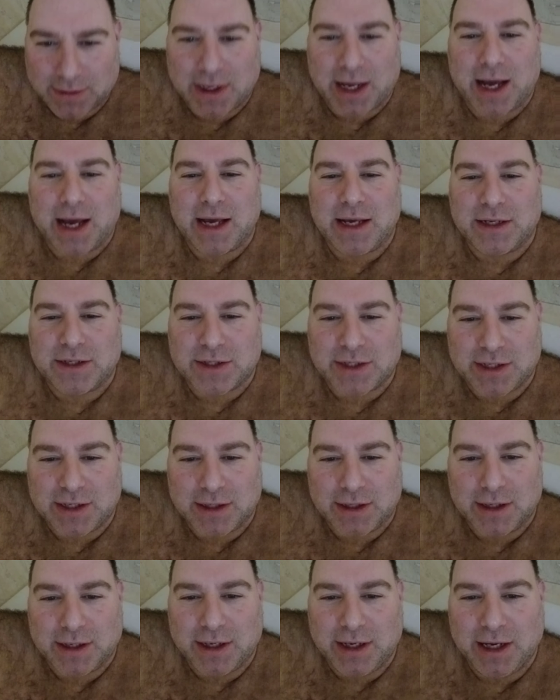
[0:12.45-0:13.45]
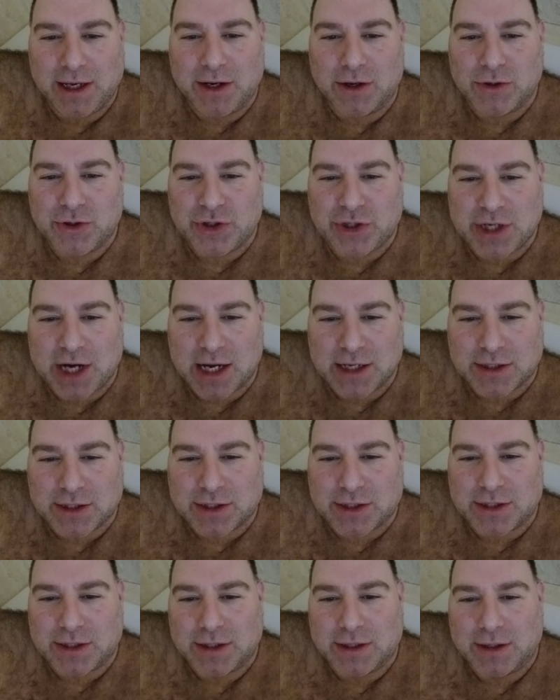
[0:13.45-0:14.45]
Nice. Hear those
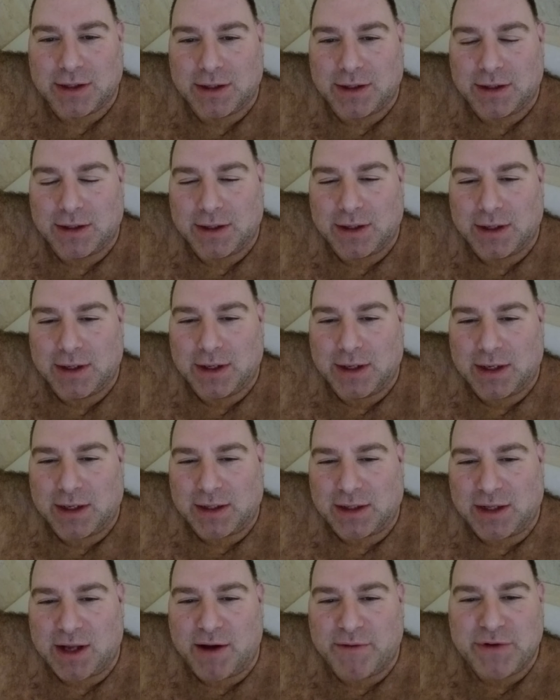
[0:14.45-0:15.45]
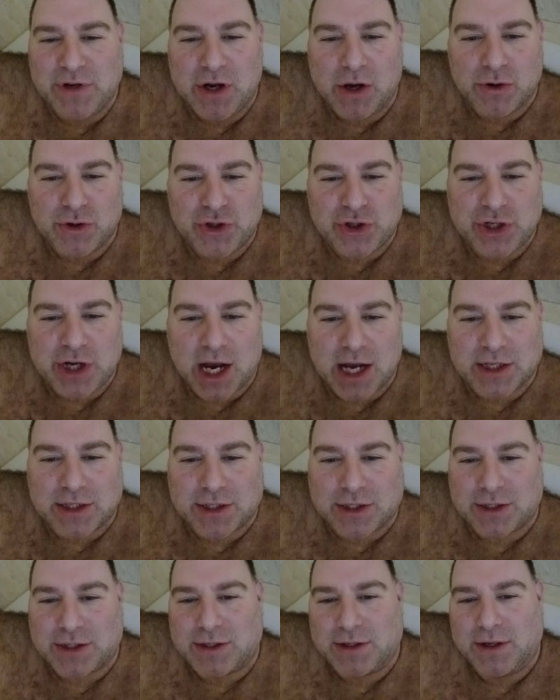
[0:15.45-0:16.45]
jets? Loving those
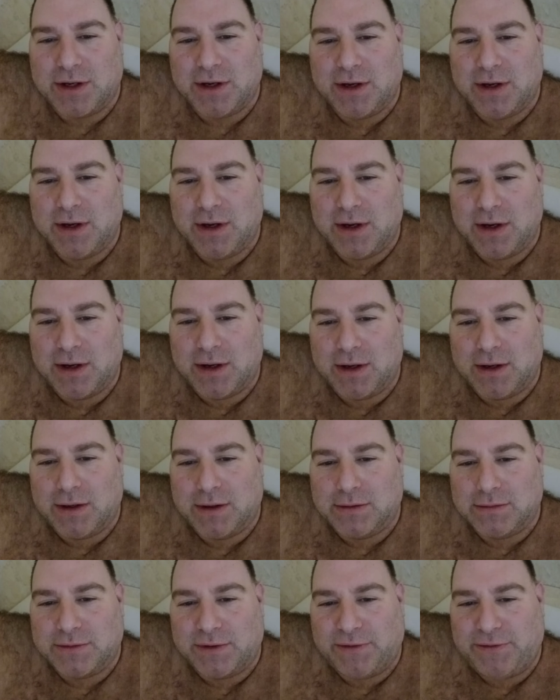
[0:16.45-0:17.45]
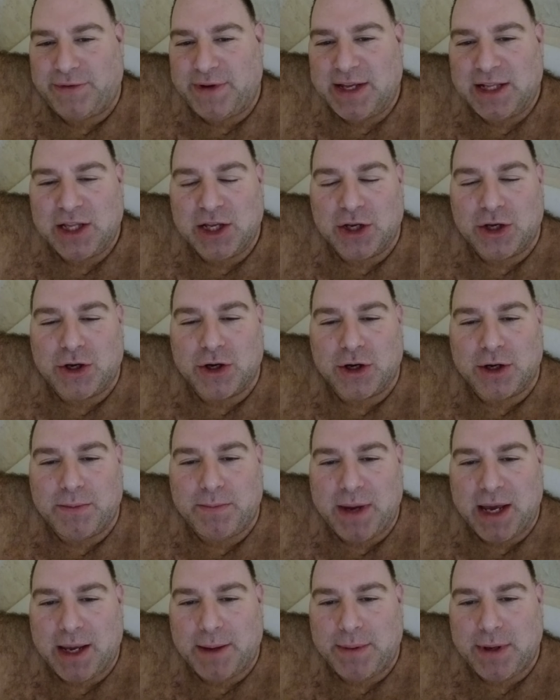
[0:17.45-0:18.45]
jets. Feeling good,
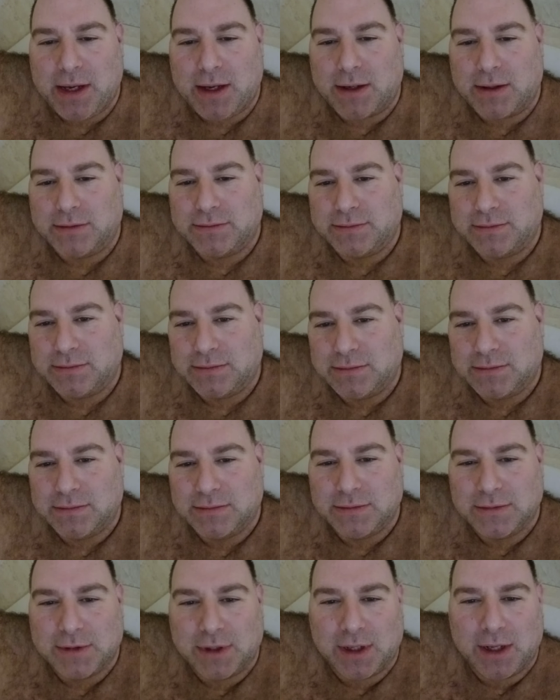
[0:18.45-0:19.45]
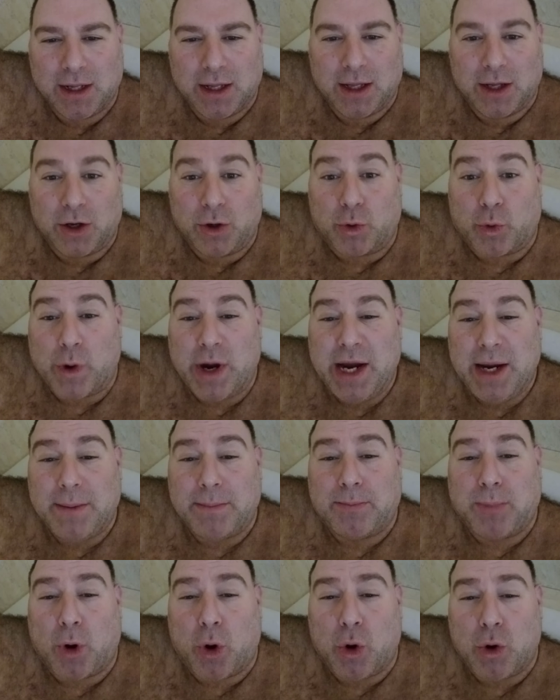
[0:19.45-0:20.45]
baby. Great
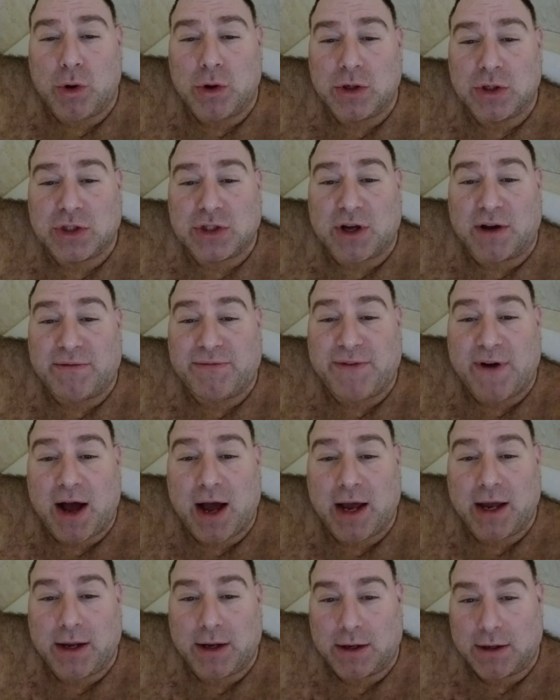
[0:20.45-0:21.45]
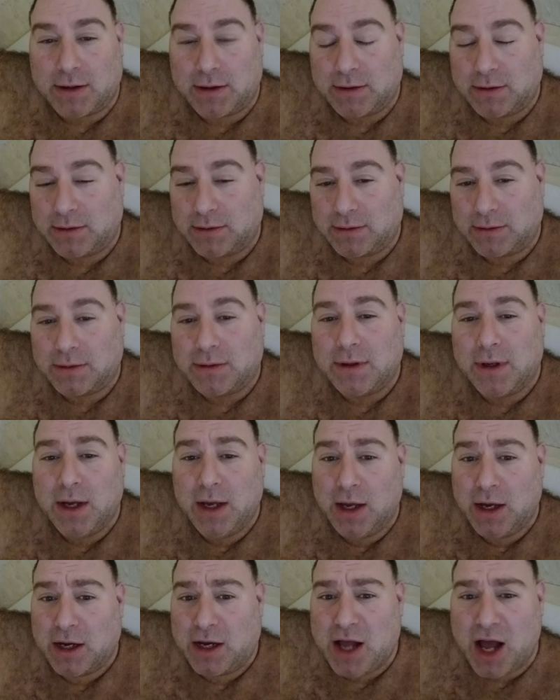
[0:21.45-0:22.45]
balls of fire.
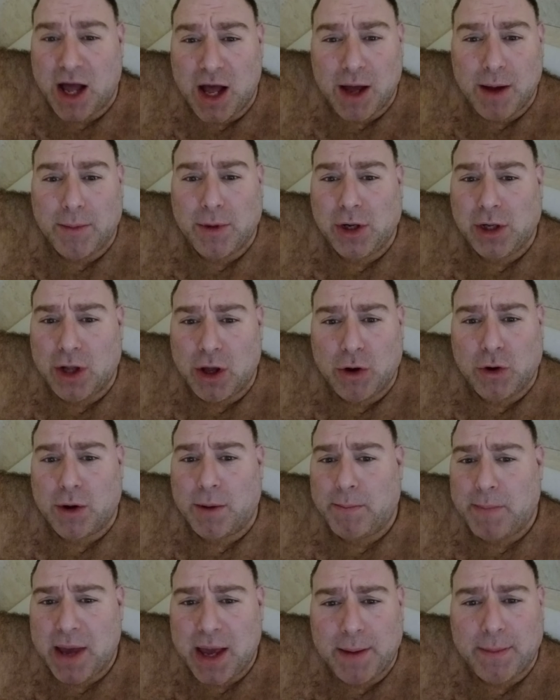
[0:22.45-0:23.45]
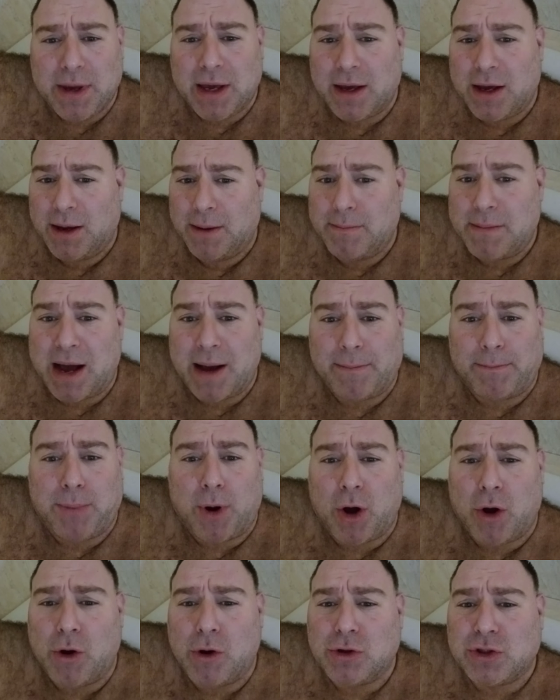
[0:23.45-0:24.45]
Come along, baby. My
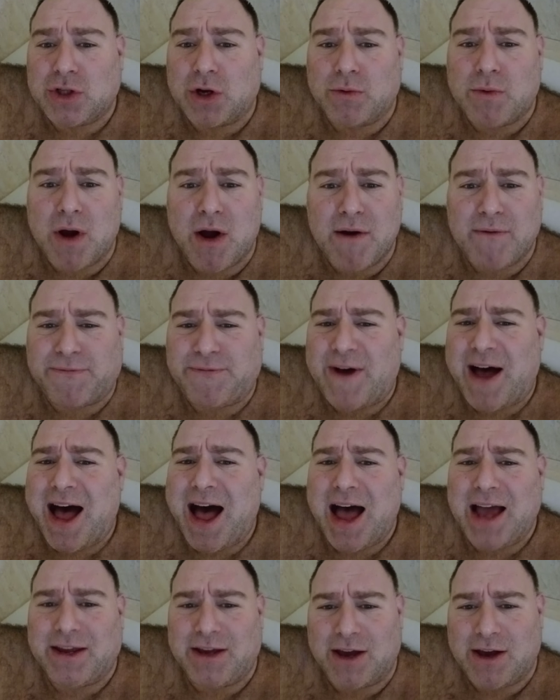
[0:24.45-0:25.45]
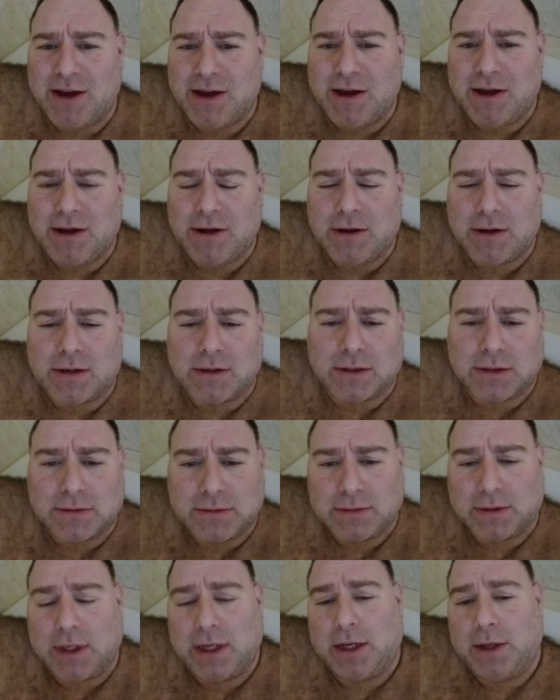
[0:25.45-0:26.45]
balls are on
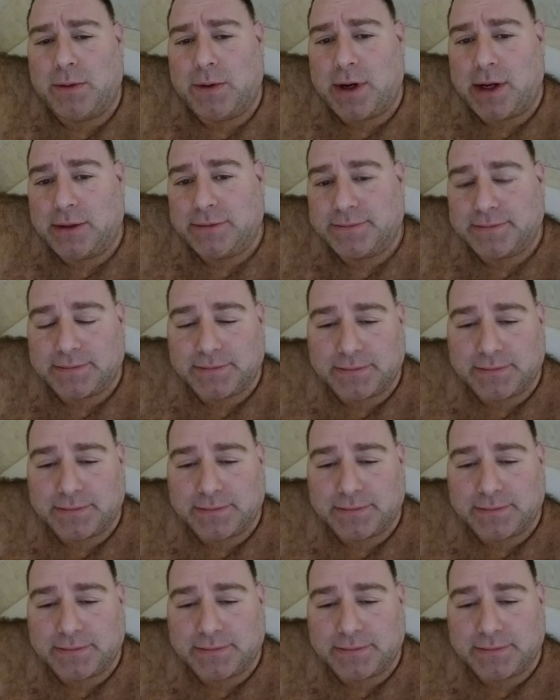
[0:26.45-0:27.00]
fire. Anyway.